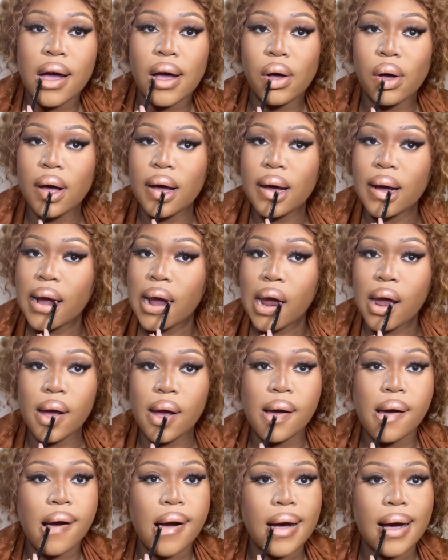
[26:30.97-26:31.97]
Oh, I'm
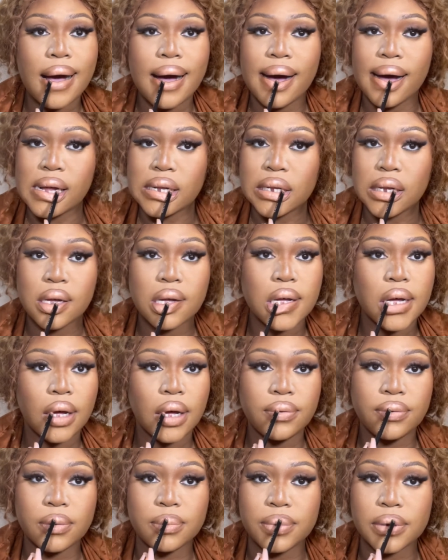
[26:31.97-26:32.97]
grateful to God
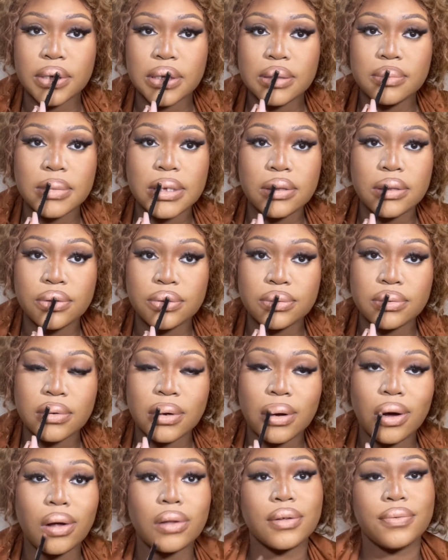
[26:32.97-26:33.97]
for bringing me
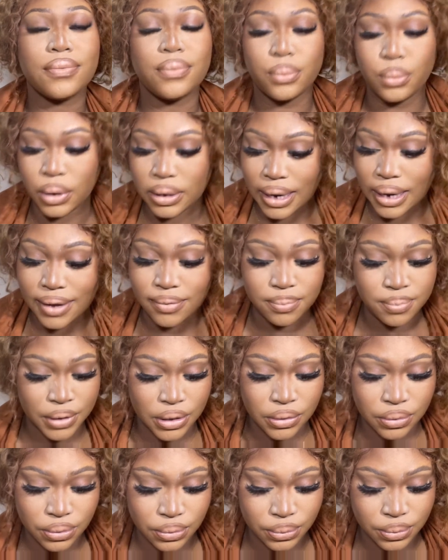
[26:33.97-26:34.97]
through all of what I've
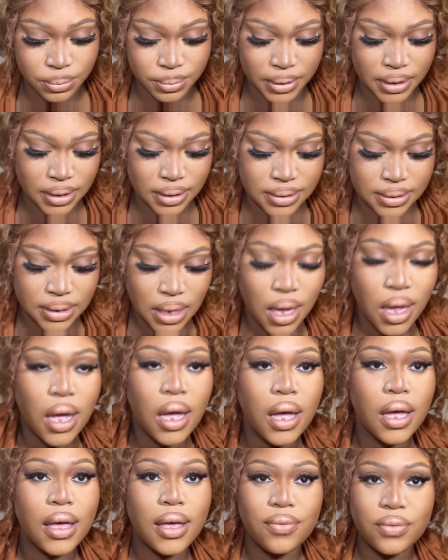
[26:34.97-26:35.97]
been through, because
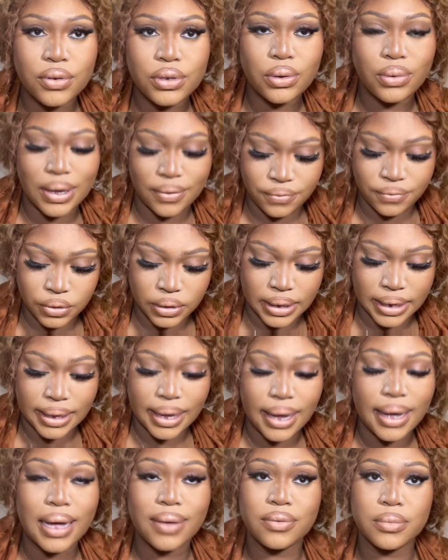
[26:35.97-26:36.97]
even though I feel like
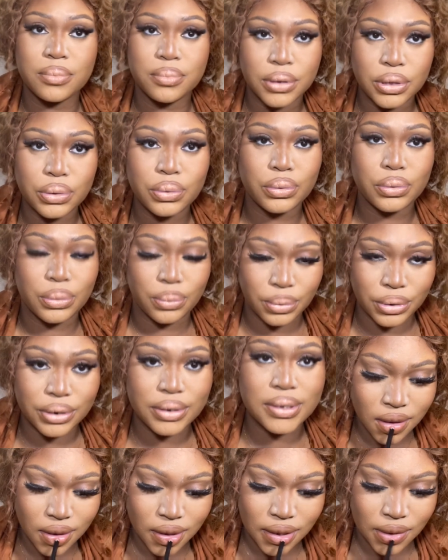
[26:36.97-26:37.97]
I haven't been through the
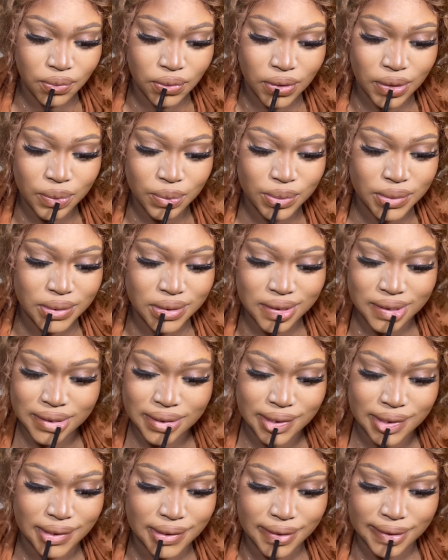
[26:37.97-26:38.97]
worst, if I even
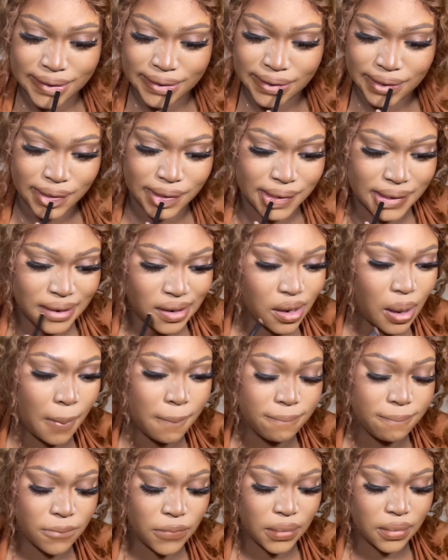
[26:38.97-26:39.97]
hear
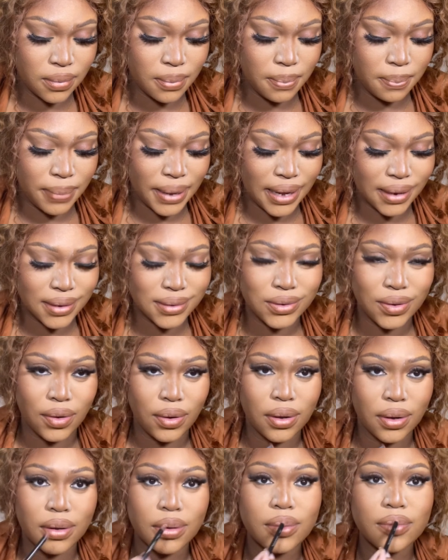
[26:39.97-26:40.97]
back
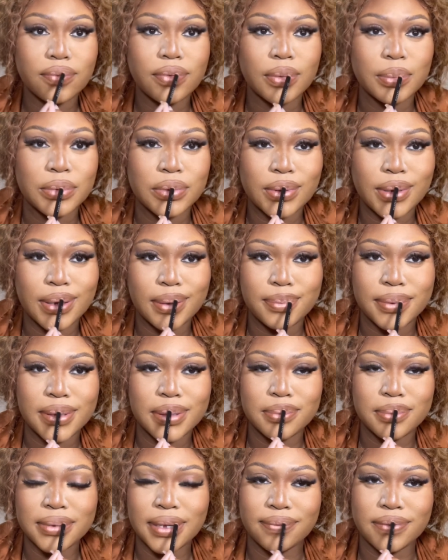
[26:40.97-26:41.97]
talk from UK
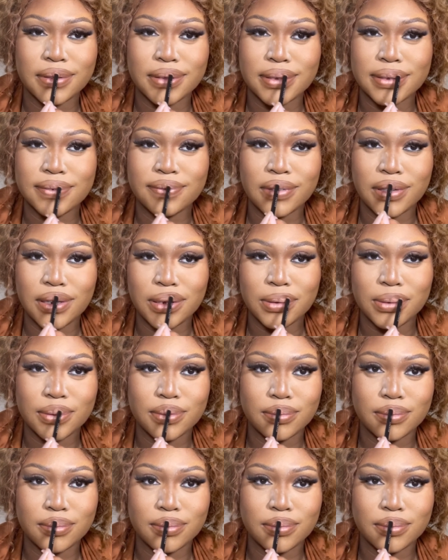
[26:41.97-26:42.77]
babes after this video,